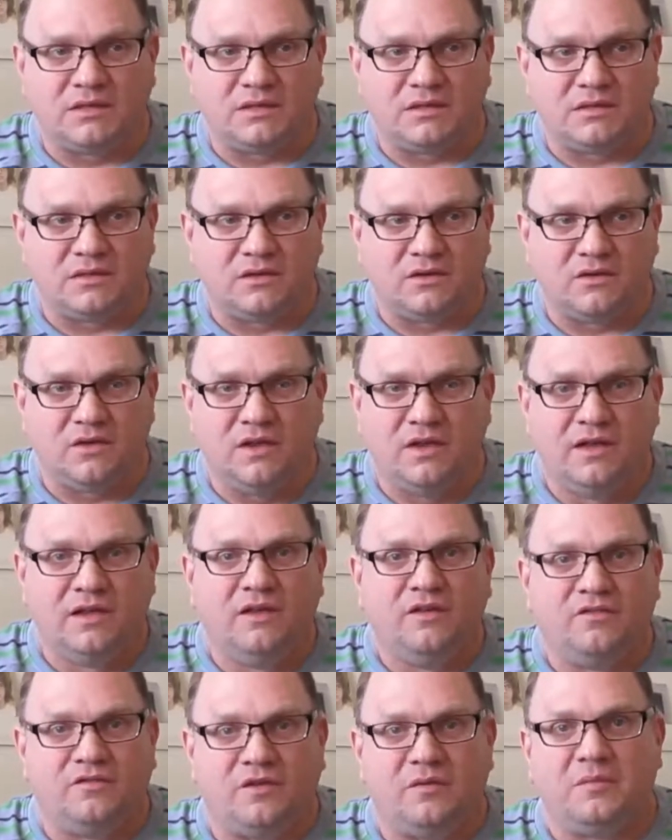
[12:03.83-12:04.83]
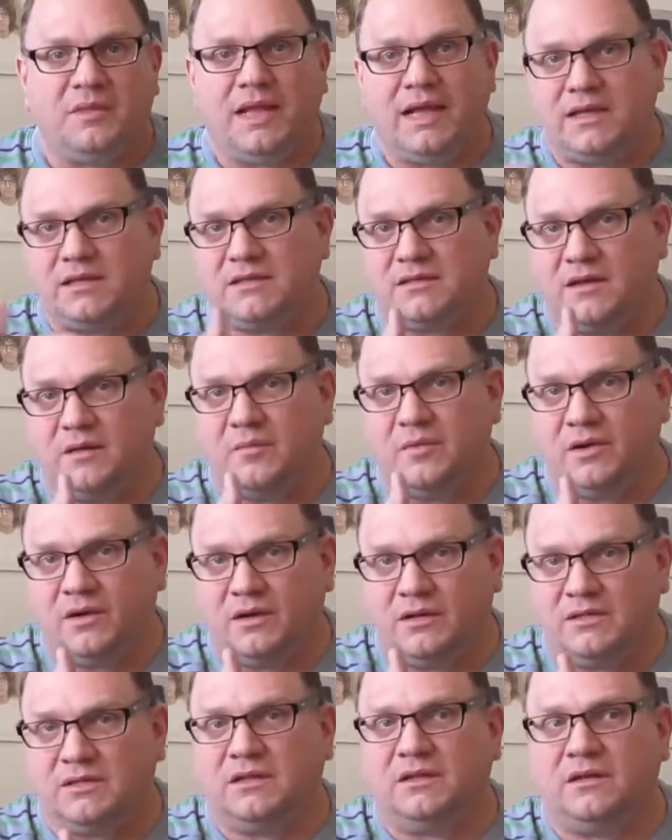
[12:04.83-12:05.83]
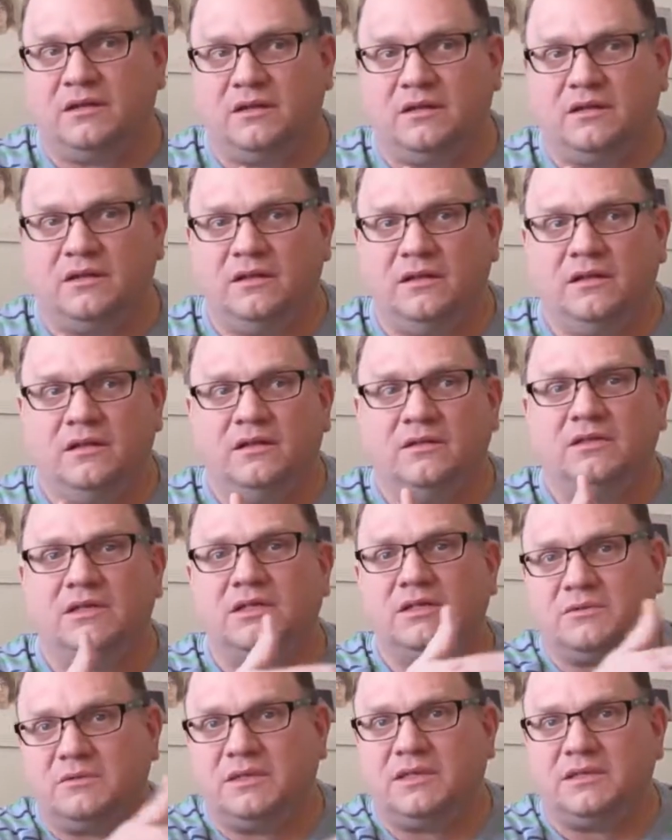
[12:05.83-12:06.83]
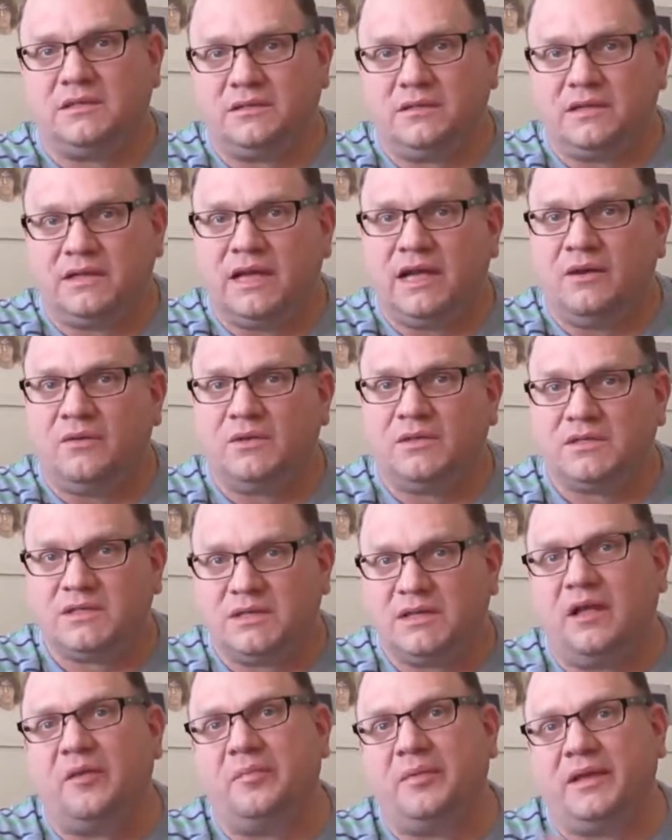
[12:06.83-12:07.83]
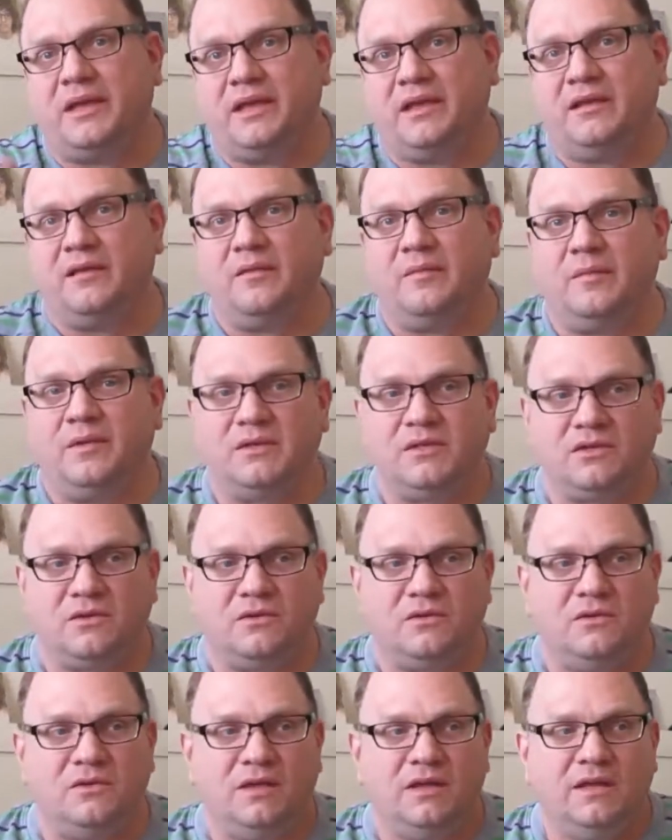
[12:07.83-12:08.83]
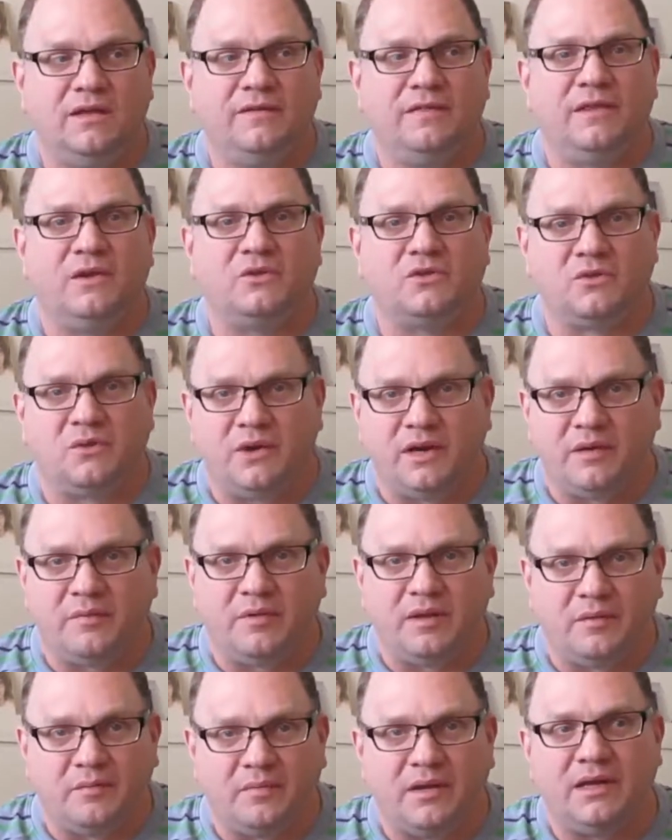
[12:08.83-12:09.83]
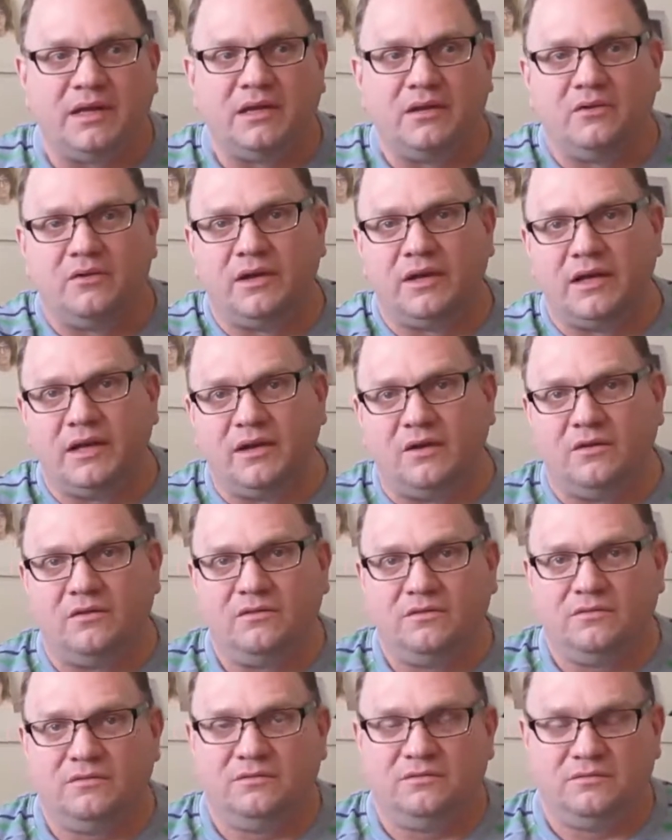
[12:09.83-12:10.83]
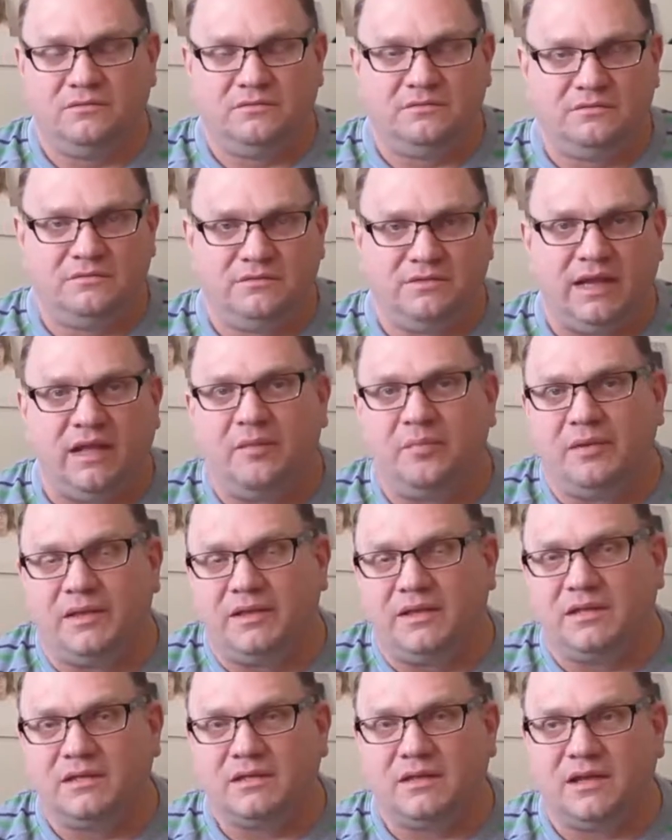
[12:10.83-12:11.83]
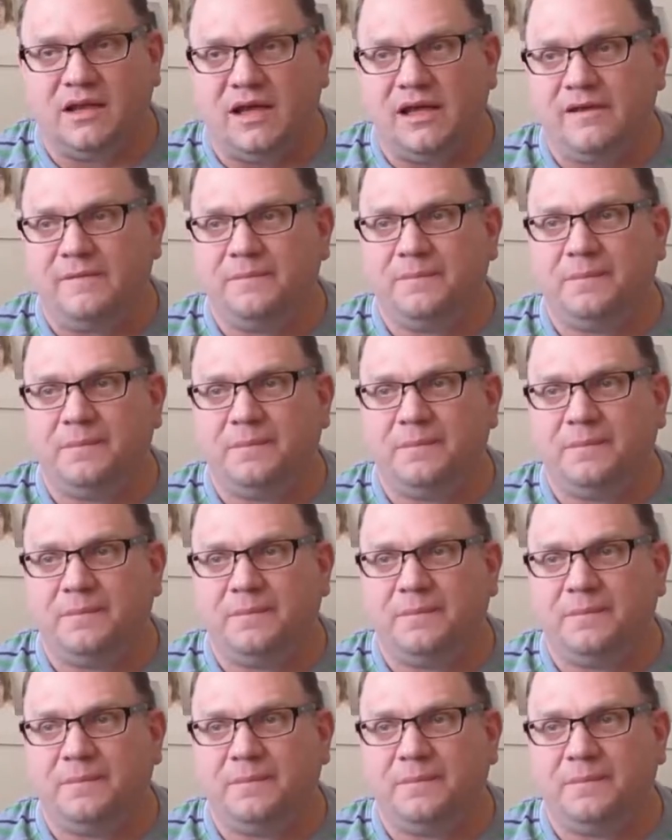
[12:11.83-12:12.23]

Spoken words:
And so from last summer until just recently, I was helping him, and so there was quite a bit of money going out helping this guy.